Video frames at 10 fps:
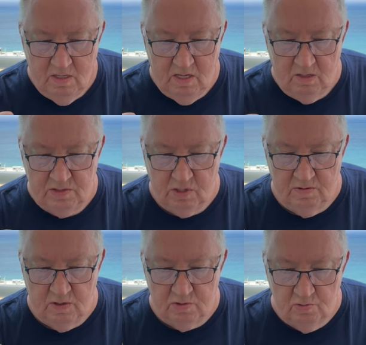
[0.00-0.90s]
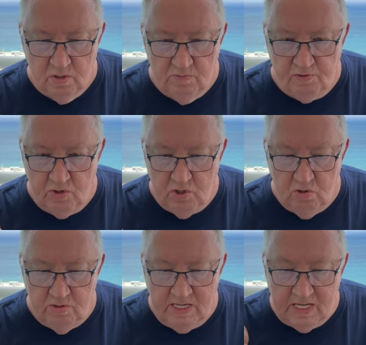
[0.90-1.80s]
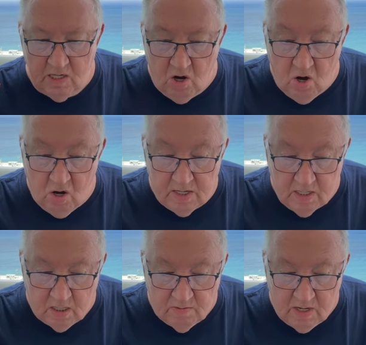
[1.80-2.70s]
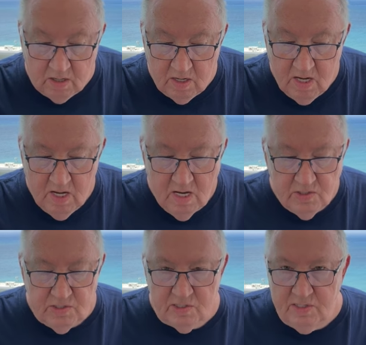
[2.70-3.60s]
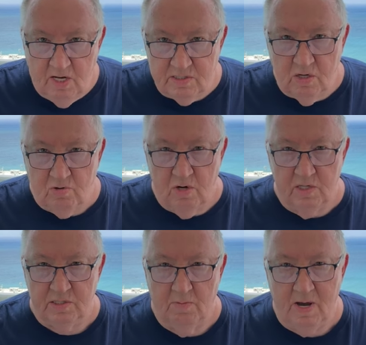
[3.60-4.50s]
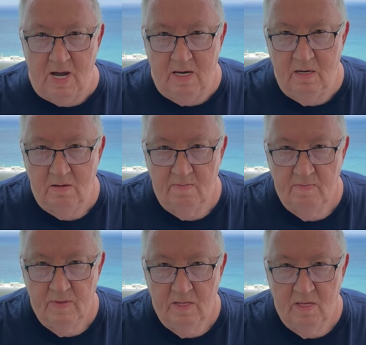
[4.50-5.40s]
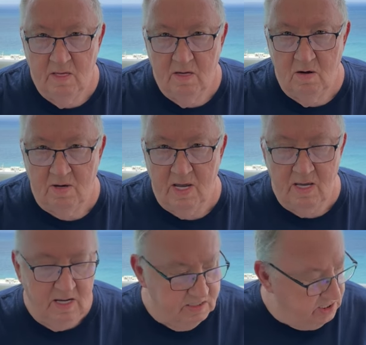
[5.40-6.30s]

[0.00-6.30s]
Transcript: you know, so there's room for you to get on the elevator, just doesn't cross the mind. Okay, it